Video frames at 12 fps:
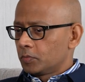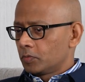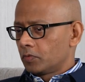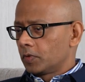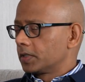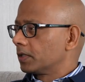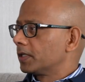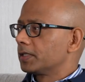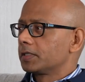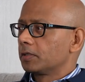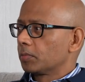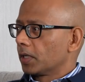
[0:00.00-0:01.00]

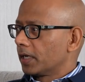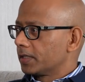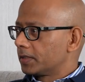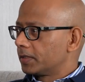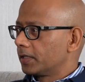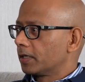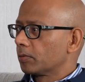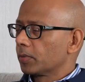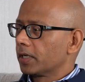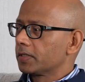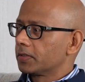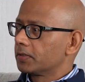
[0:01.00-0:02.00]
resiliency plans, DR
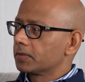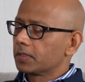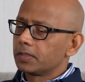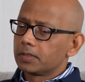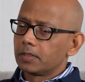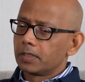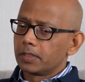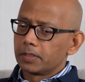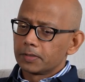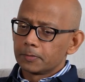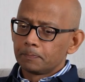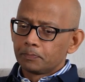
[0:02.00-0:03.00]
plans, those kinds of
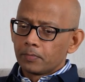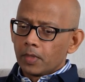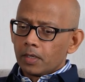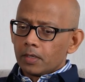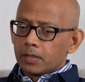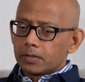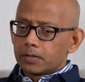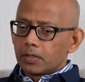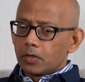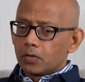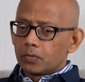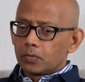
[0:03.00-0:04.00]
things.
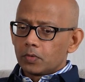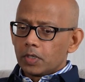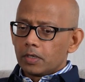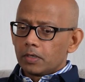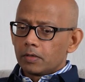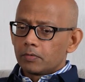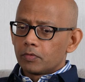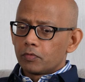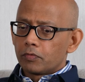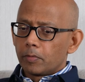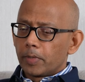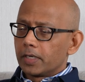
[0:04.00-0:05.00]
So
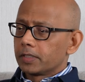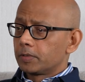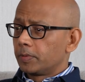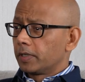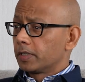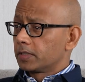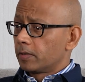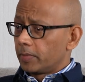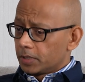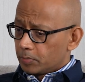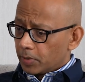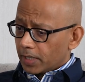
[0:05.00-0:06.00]
from my experience, the
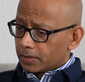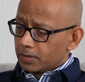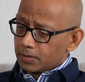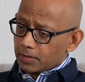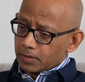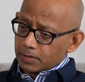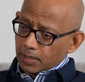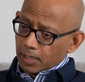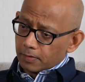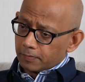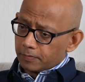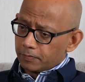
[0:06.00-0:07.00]
best practices I
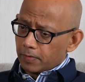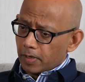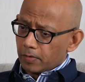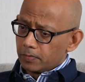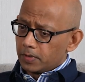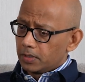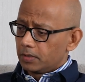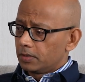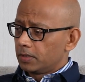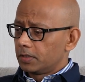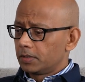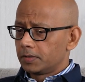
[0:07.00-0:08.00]
have found
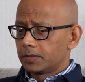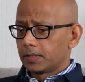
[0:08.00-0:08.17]
is